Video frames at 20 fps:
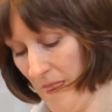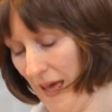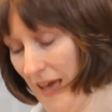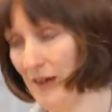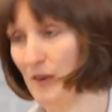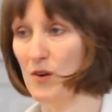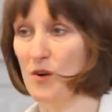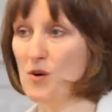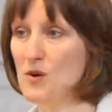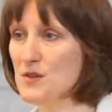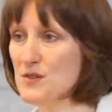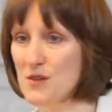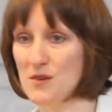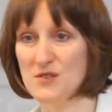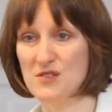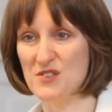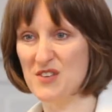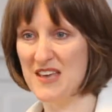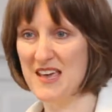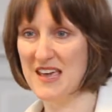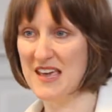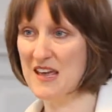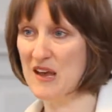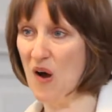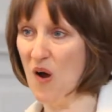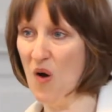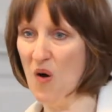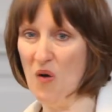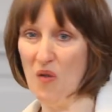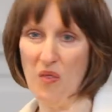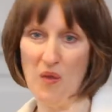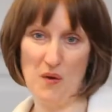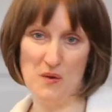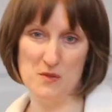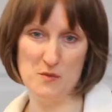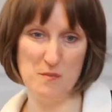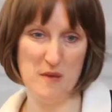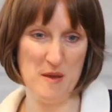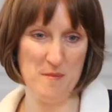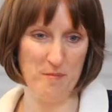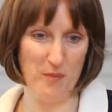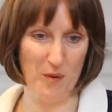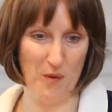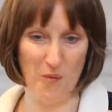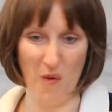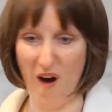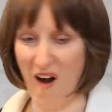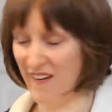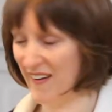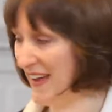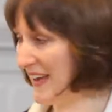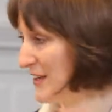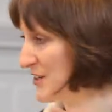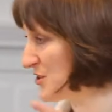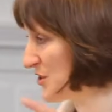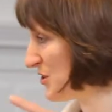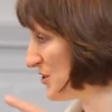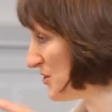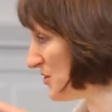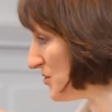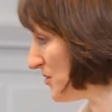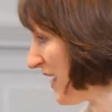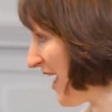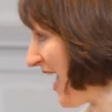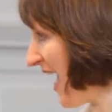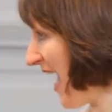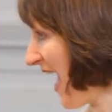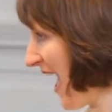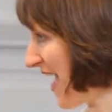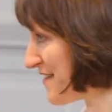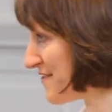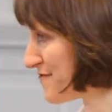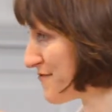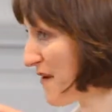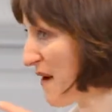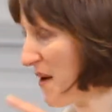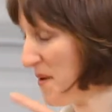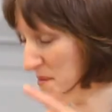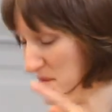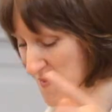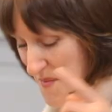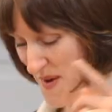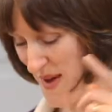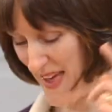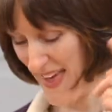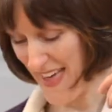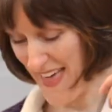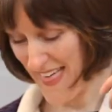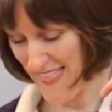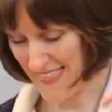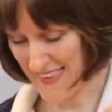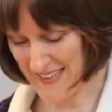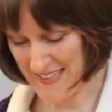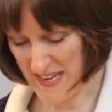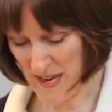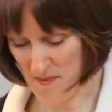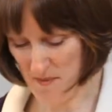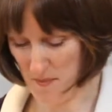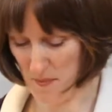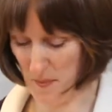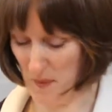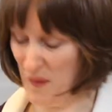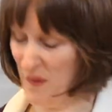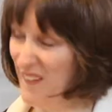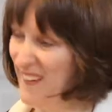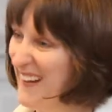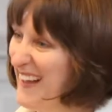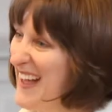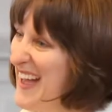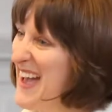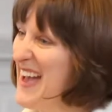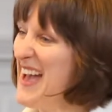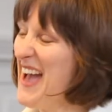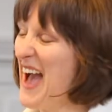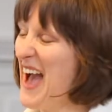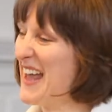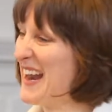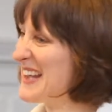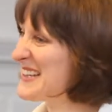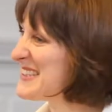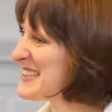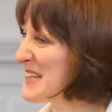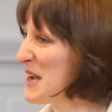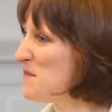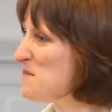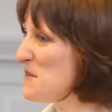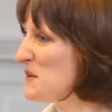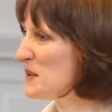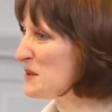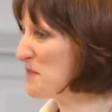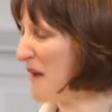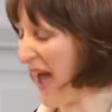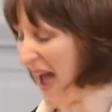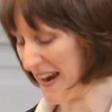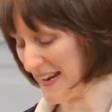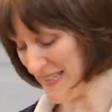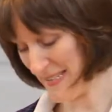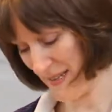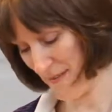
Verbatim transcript: I could also see all those people walking to and from the temple, and I stumbled back